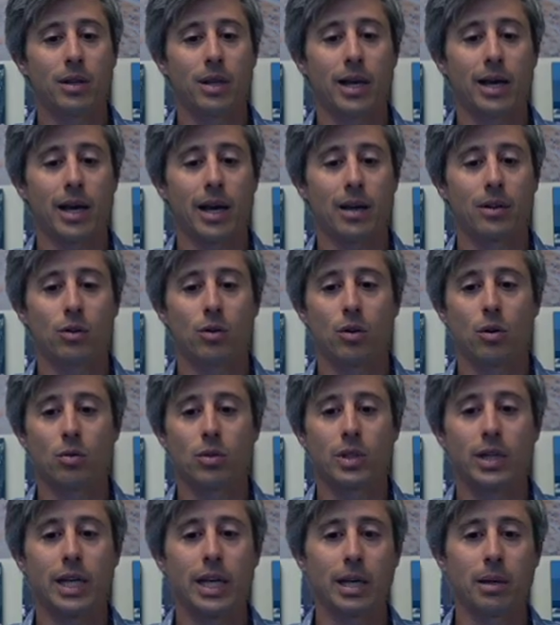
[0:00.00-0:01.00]
their own
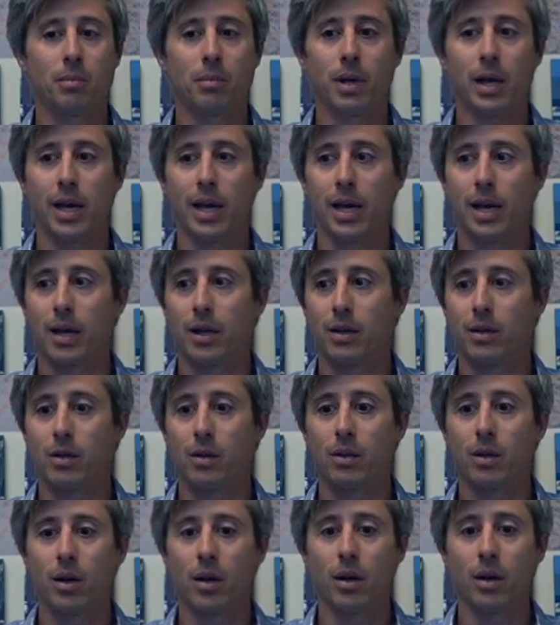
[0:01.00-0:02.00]
team,
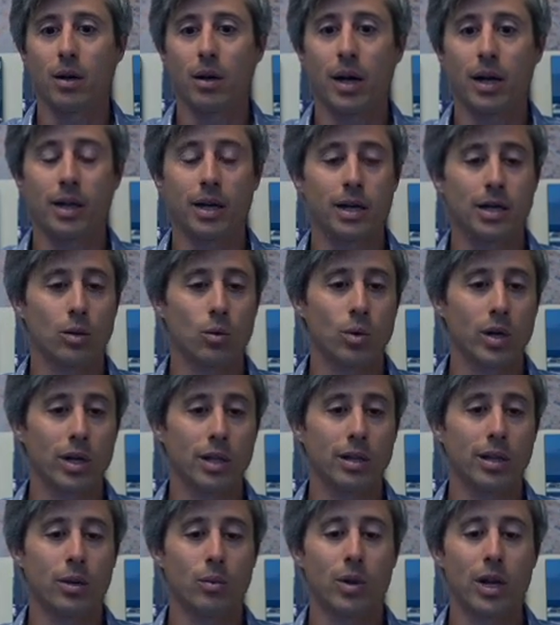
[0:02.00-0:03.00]
and I like the way
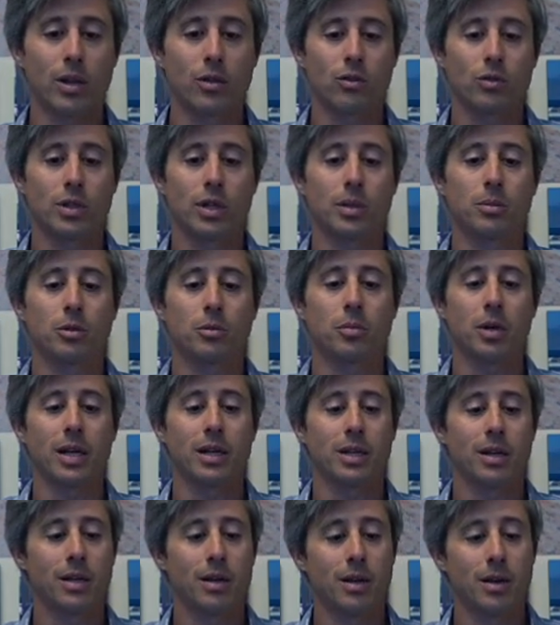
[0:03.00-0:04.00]
that they ran their teams, but